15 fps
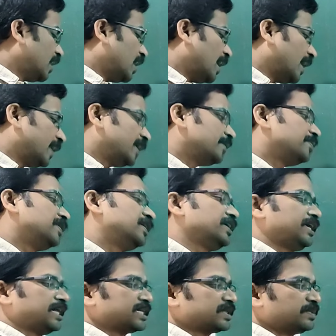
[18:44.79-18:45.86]
Unable
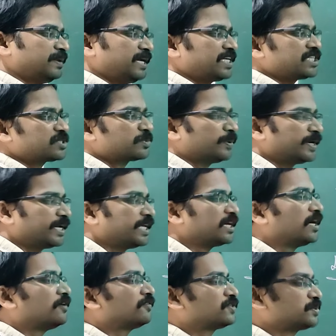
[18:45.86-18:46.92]
to explain splitting
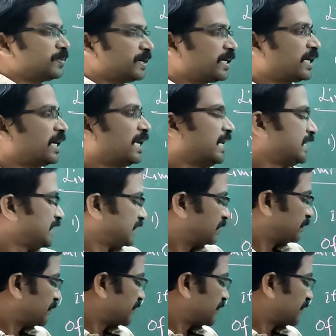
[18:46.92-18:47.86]
of spectral line in